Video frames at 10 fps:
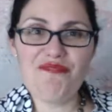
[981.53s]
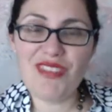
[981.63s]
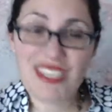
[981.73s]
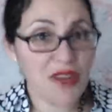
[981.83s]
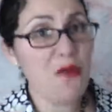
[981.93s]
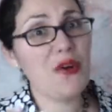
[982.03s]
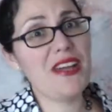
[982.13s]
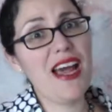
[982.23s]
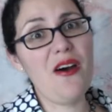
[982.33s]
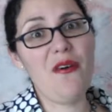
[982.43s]
it didn't
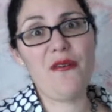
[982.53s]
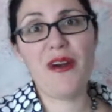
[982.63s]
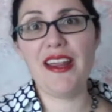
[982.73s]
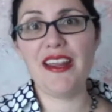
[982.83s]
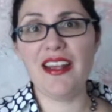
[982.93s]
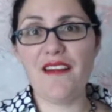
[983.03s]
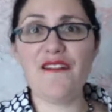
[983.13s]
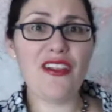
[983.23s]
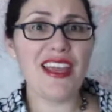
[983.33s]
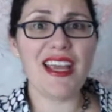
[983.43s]
work out, right? I
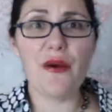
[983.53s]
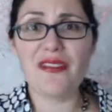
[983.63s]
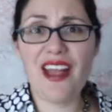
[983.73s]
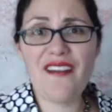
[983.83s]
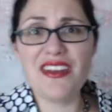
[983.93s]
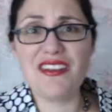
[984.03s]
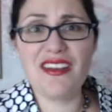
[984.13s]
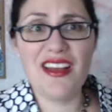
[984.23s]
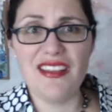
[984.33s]
felt like I was having to